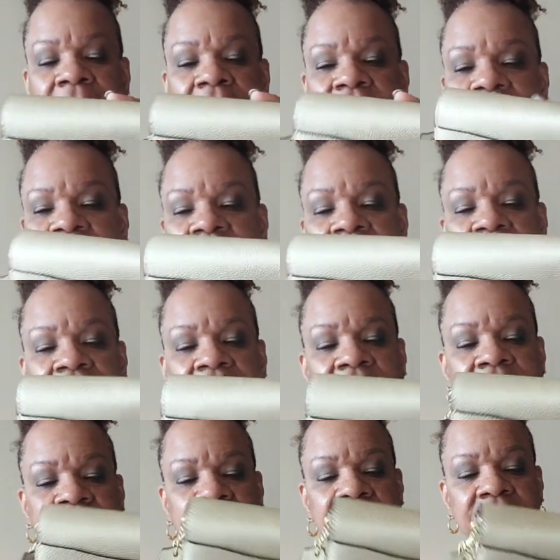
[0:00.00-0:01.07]

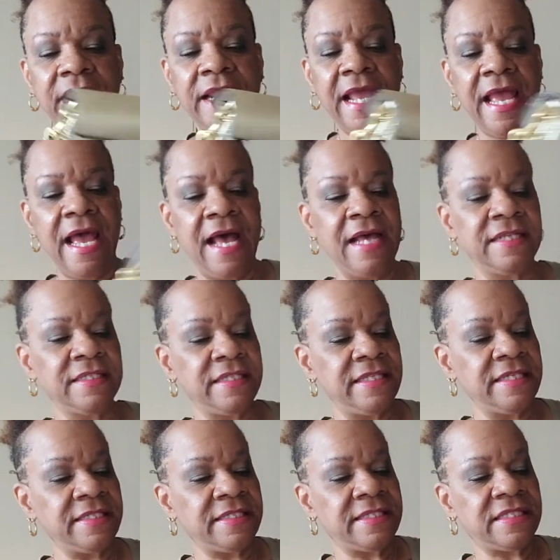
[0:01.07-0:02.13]
And it has
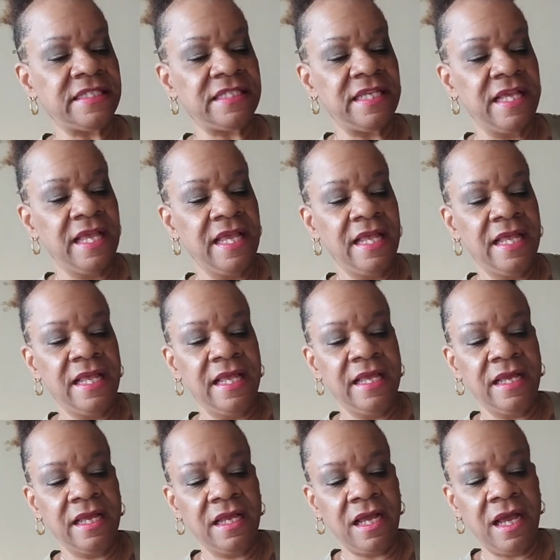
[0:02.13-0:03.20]
this,
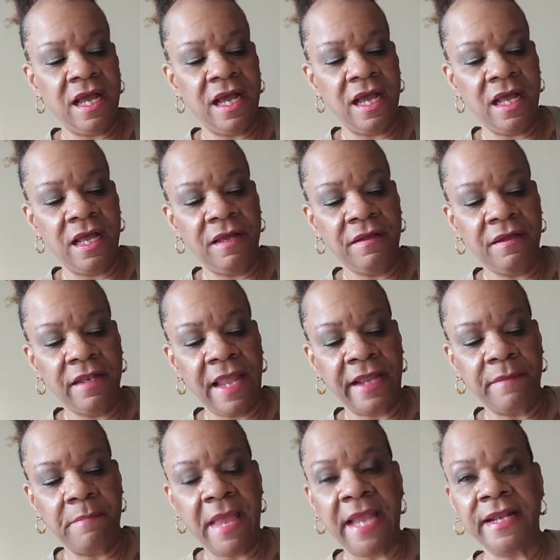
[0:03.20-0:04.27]

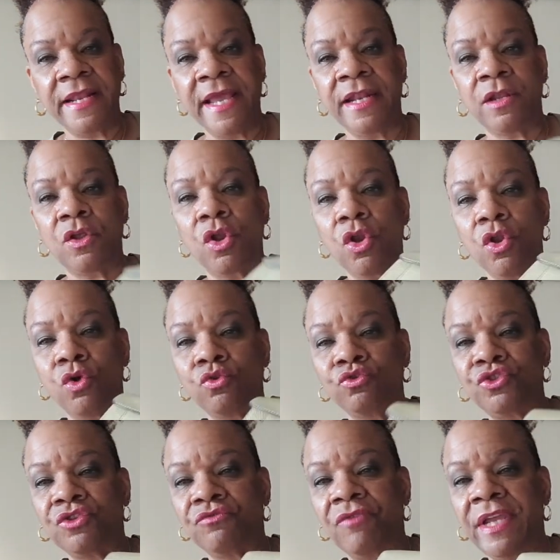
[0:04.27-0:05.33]
like magnetic
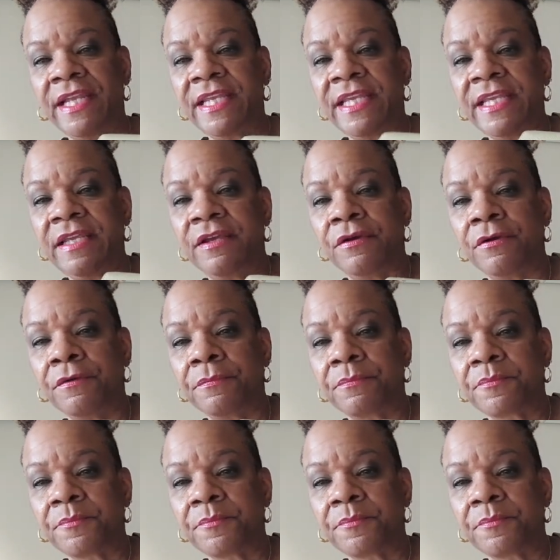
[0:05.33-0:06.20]
closure right here,